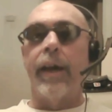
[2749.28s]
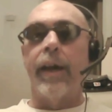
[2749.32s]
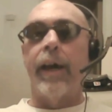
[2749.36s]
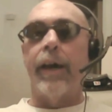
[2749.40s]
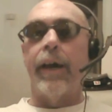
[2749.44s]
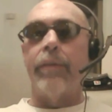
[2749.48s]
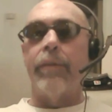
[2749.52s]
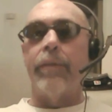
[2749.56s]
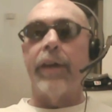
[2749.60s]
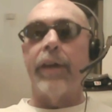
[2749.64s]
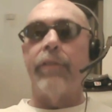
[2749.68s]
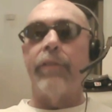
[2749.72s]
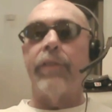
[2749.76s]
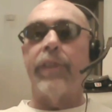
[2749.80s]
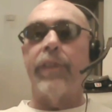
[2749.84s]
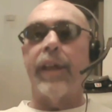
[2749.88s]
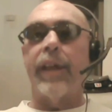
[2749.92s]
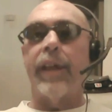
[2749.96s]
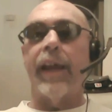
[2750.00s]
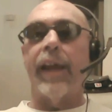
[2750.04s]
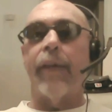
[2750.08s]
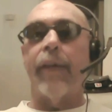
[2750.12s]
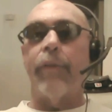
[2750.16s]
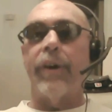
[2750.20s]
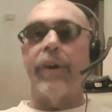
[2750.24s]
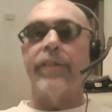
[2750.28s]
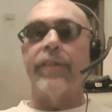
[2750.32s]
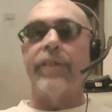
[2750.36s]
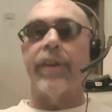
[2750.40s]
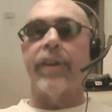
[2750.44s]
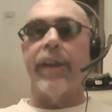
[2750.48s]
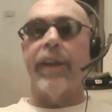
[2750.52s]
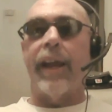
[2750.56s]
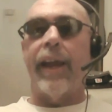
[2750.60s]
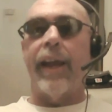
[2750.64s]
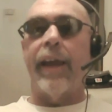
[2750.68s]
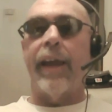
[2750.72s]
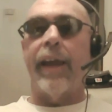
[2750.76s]
Um, the thing I was
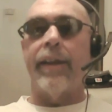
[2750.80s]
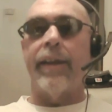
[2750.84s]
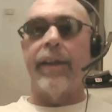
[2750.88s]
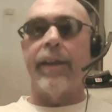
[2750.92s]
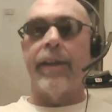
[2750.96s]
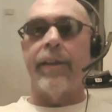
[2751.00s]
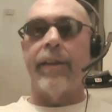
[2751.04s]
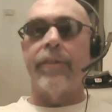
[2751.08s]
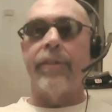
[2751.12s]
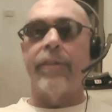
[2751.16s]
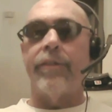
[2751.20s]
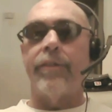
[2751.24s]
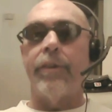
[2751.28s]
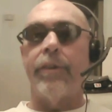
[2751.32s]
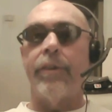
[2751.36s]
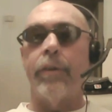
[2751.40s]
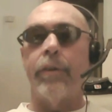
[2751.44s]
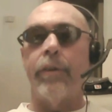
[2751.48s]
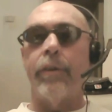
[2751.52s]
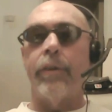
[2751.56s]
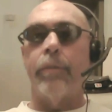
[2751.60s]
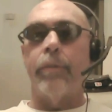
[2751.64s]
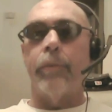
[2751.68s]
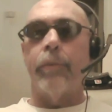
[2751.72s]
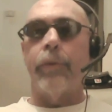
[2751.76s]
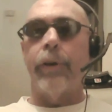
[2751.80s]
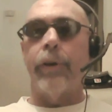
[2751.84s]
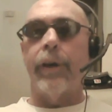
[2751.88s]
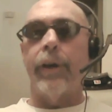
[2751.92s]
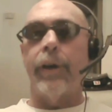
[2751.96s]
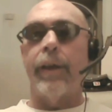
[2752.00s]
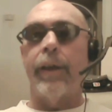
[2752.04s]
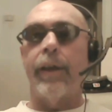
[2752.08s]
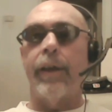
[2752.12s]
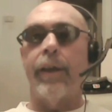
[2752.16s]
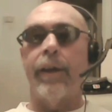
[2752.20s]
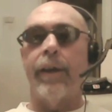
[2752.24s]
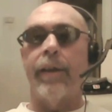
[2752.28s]
going to add in is your your
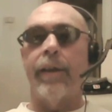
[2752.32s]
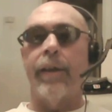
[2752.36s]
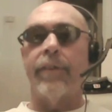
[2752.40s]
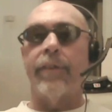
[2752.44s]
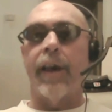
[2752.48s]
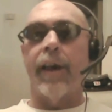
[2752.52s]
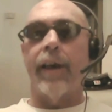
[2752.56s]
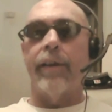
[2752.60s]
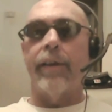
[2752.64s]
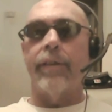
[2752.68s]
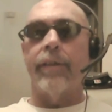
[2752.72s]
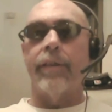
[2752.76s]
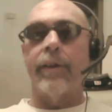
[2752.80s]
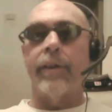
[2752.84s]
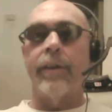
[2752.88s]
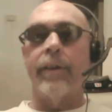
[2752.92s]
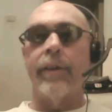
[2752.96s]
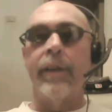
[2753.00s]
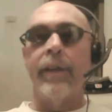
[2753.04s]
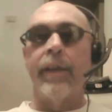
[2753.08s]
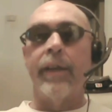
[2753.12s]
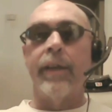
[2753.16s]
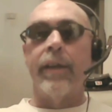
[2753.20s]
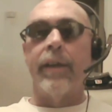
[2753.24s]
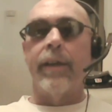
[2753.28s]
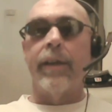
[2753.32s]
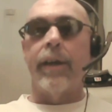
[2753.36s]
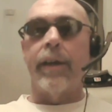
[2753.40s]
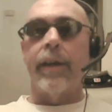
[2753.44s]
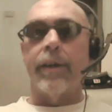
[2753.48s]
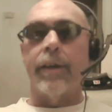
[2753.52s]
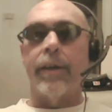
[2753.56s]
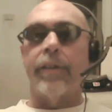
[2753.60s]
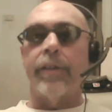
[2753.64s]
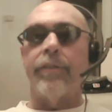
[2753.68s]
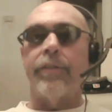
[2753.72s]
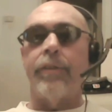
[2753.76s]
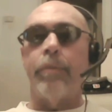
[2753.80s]
boy uh, Tyler
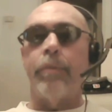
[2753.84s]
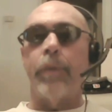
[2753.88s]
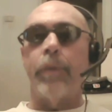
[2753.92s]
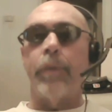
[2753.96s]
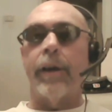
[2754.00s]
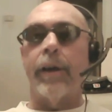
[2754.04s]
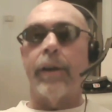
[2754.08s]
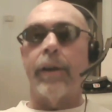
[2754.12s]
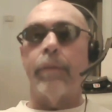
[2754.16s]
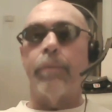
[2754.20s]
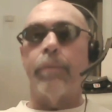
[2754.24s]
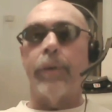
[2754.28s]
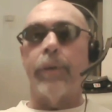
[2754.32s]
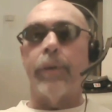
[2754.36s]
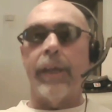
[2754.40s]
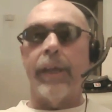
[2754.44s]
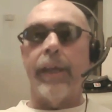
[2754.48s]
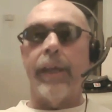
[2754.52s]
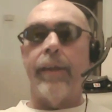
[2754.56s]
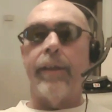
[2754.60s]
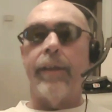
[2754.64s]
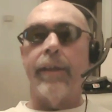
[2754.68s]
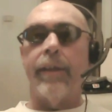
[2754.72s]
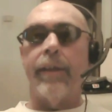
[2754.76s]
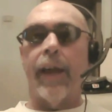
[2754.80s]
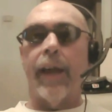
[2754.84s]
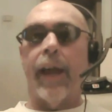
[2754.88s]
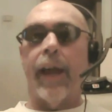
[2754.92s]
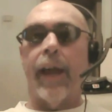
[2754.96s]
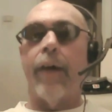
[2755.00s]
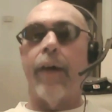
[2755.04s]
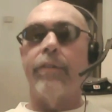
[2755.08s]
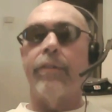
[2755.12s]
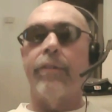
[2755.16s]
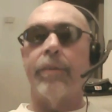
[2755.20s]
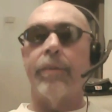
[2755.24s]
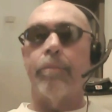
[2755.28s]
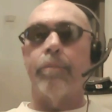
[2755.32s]
because uh, you brought up what he did. Like
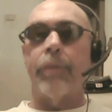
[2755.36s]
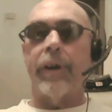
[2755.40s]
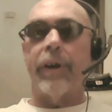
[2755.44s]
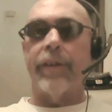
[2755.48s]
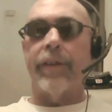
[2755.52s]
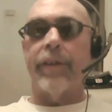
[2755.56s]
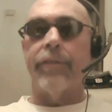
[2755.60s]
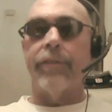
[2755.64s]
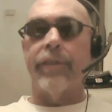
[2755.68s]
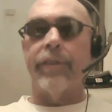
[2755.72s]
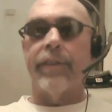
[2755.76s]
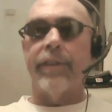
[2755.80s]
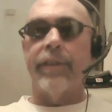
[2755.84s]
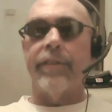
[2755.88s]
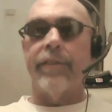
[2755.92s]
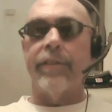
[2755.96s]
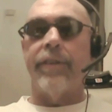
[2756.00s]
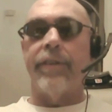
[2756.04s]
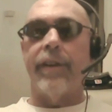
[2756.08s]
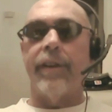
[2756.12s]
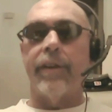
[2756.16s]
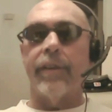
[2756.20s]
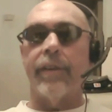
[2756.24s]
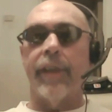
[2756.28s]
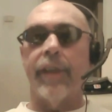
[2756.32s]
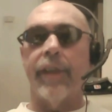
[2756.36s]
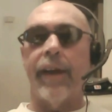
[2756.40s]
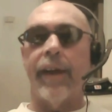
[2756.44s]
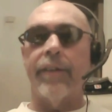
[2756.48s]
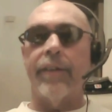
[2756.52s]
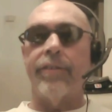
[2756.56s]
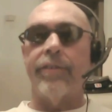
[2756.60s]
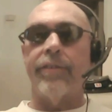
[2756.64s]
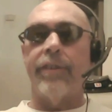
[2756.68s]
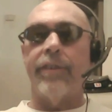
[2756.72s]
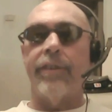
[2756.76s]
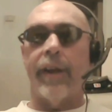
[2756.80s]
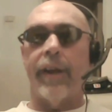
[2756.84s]
I was impressed with his year
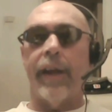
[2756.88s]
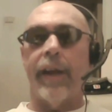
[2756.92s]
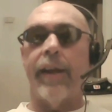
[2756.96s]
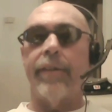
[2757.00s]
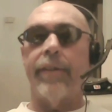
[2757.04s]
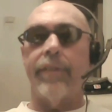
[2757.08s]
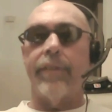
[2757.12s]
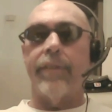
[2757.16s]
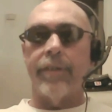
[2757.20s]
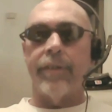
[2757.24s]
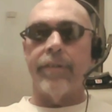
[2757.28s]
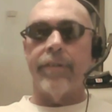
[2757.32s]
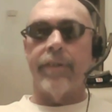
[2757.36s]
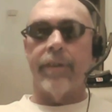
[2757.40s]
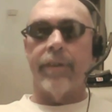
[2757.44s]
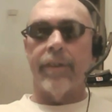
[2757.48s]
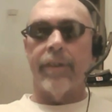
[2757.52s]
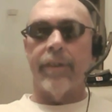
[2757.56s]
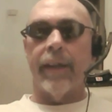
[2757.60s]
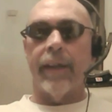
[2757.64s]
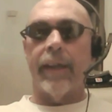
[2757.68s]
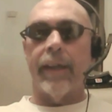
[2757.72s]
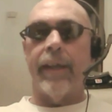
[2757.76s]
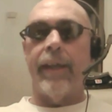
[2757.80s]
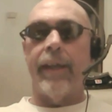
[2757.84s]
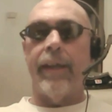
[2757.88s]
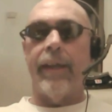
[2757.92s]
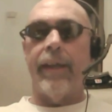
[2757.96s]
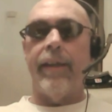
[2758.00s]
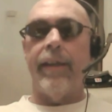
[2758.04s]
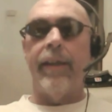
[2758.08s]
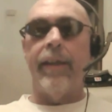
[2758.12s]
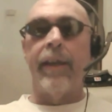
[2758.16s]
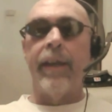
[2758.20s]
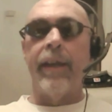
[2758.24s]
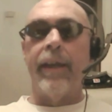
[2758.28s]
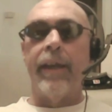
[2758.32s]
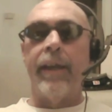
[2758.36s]
last year and this year. Like
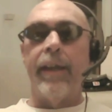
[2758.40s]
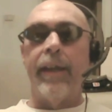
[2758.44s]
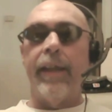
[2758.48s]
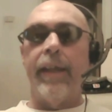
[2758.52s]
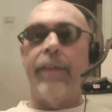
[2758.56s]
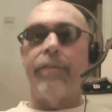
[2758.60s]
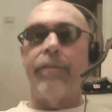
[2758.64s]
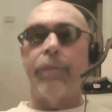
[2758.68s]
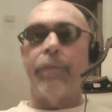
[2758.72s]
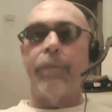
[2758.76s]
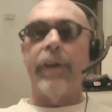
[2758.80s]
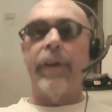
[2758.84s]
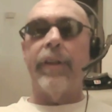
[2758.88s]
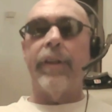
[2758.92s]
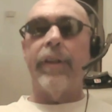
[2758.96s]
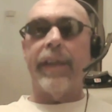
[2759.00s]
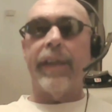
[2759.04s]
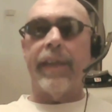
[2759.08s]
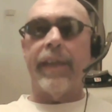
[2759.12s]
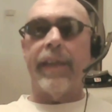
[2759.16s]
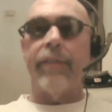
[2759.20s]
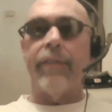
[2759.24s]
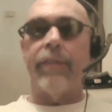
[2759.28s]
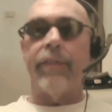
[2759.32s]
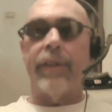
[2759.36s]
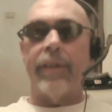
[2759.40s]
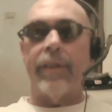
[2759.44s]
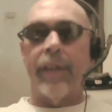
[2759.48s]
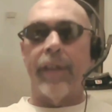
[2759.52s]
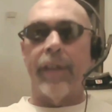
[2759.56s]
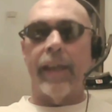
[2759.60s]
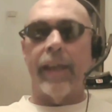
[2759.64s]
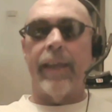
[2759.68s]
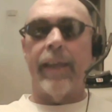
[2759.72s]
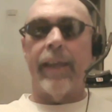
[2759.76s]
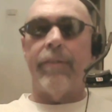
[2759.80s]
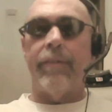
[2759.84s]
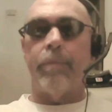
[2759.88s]
he he's really given
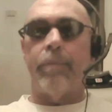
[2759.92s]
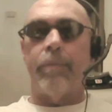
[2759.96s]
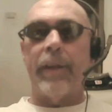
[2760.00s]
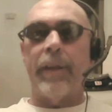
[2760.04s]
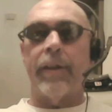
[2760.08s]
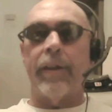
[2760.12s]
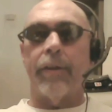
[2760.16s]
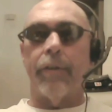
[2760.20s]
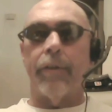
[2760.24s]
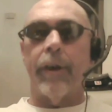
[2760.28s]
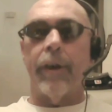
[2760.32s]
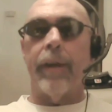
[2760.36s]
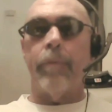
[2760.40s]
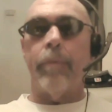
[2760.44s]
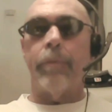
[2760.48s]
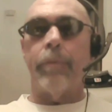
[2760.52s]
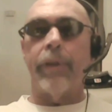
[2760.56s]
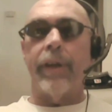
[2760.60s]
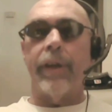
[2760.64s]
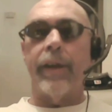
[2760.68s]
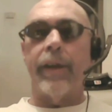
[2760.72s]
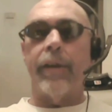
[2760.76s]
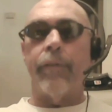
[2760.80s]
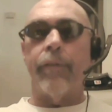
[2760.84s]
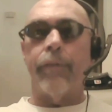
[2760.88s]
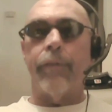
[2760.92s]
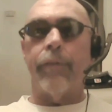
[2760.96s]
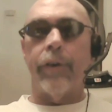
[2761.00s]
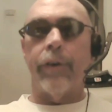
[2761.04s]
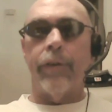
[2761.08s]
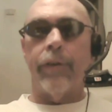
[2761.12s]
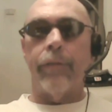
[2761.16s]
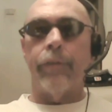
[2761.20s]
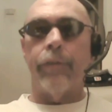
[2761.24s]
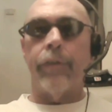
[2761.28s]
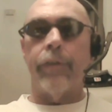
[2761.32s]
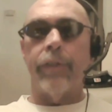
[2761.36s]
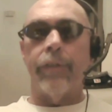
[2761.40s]
like he's been a great player
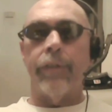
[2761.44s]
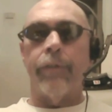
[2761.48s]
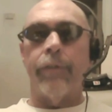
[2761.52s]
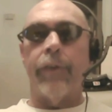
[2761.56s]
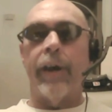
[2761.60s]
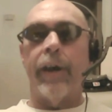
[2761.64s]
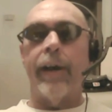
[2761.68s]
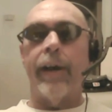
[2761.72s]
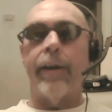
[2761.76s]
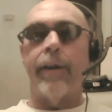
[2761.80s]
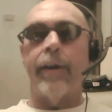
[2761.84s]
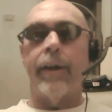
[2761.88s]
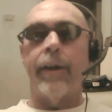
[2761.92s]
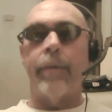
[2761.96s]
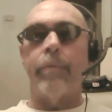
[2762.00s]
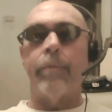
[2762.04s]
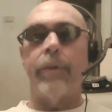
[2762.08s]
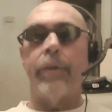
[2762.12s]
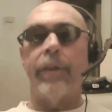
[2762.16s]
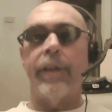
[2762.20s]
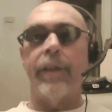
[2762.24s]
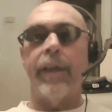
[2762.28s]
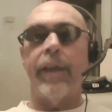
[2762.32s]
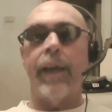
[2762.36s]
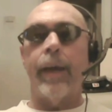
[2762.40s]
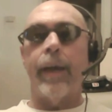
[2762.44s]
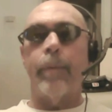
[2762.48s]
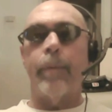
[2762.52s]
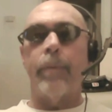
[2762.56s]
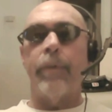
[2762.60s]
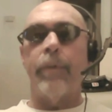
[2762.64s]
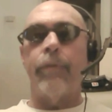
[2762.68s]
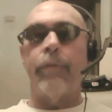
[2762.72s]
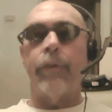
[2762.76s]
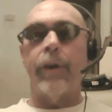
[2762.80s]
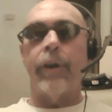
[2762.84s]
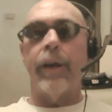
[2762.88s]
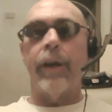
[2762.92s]
for for the Fire. I'm really
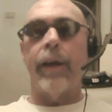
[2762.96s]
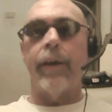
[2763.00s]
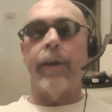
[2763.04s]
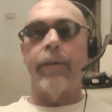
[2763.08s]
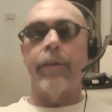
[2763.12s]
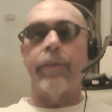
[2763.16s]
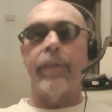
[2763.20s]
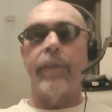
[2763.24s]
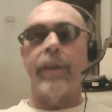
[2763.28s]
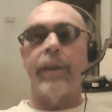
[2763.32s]
happy for how